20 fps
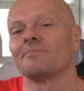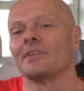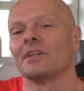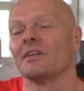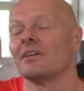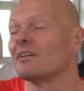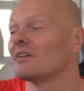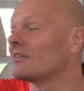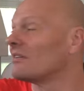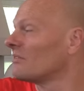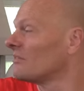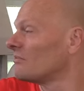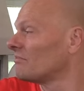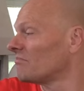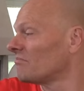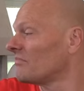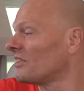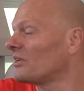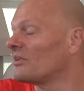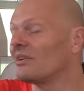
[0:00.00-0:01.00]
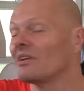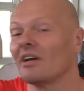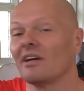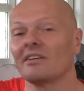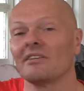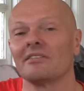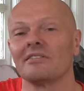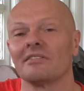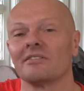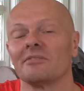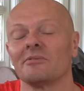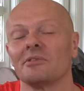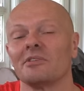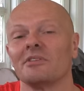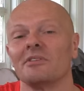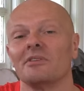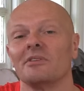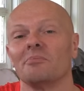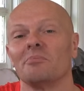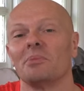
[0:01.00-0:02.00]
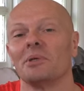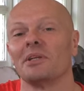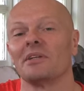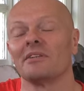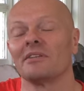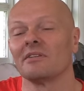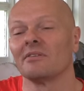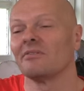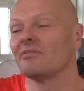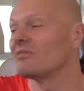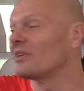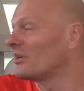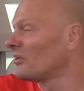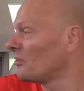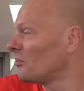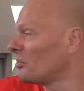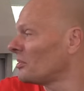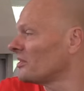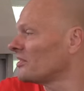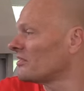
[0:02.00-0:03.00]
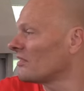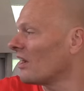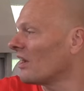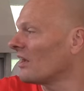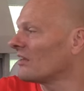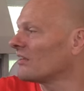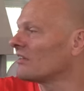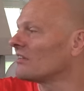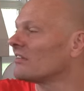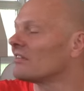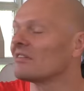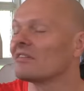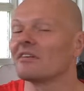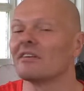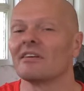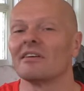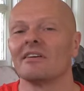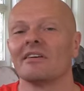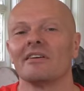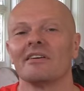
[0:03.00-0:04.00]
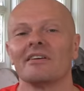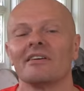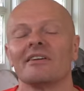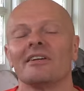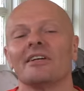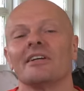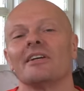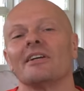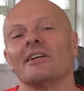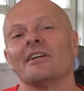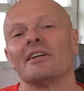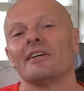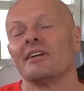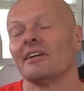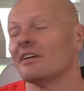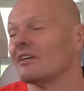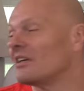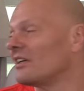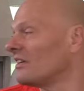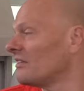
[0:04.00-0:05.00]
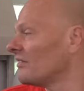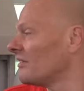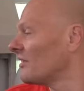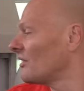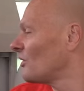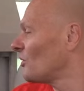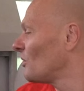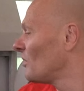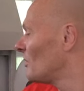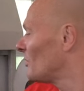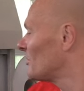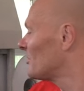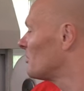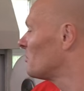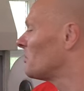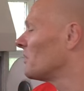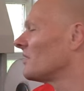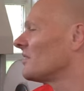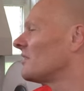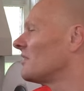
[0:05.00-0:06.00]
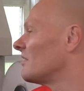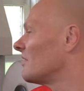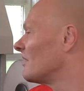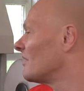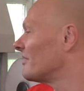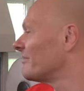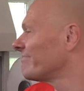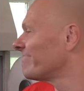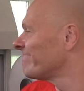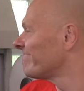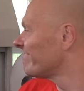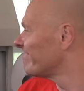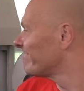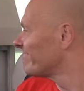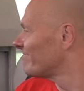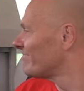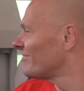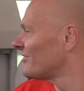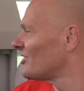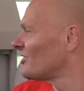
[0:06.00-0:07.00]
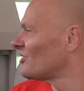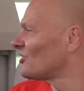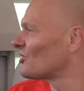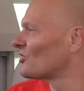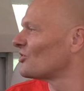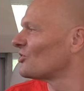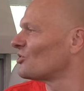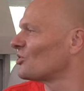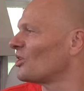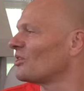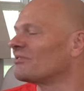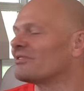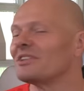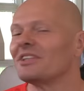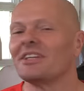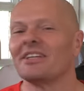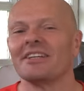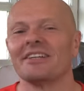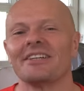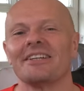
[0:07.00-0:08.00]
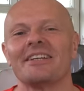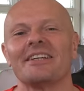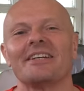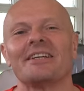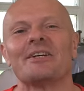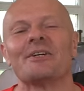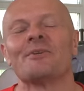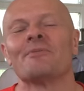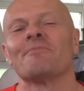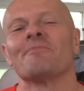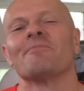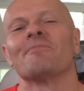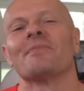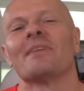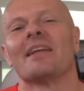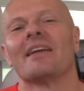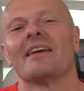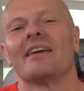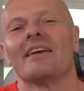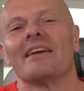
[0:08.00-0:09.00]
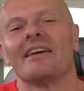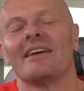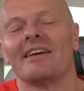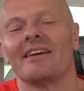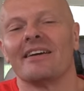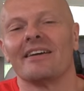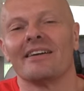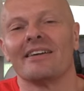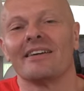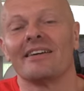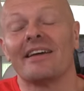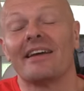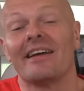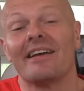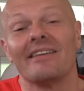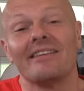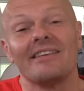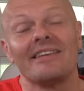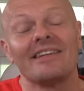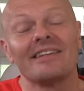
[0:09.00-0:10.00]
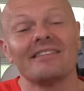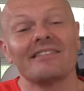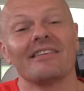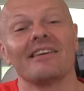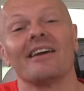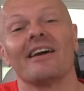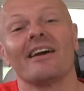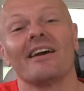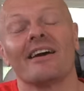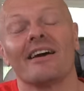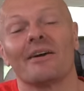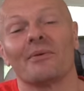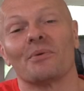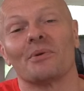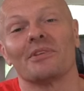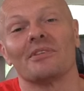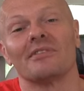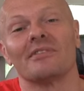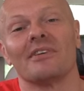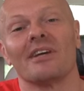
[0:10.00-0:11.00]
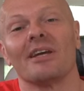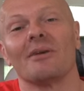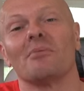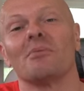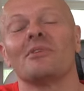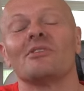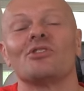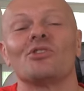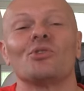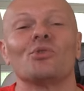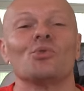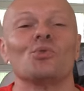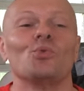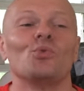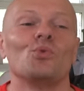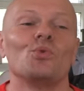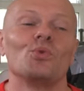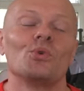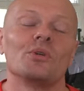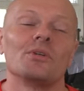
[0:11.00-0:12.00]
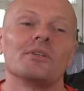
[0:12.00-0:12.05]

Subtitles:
Very nicely built, very precise, even though it looks a bit scruffy. And this year I was able to